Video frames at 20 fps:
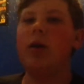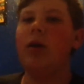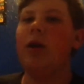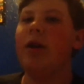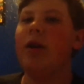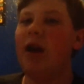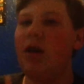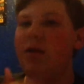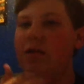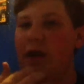
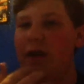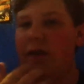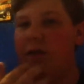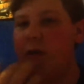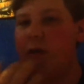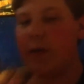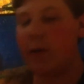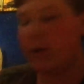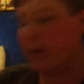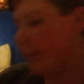I got that for
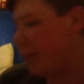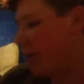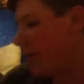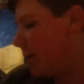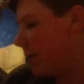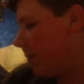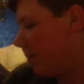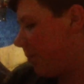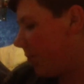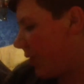
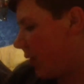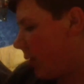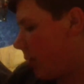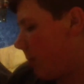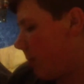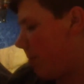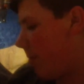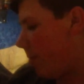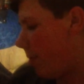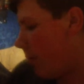Christmas.
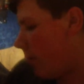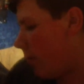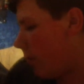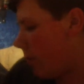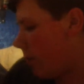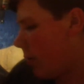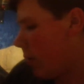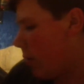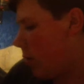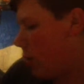
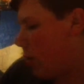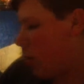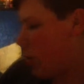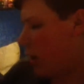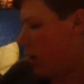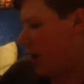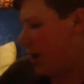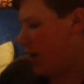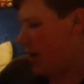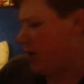
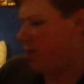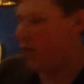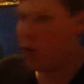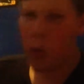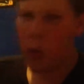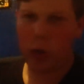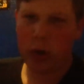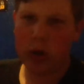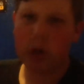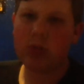And of
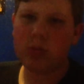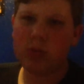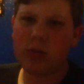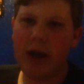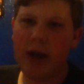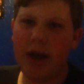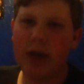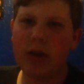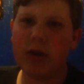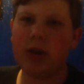course,
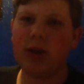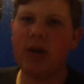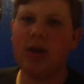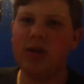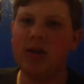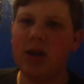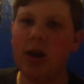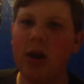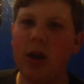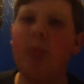next
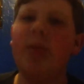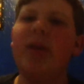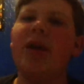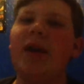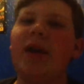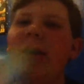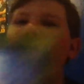is going to be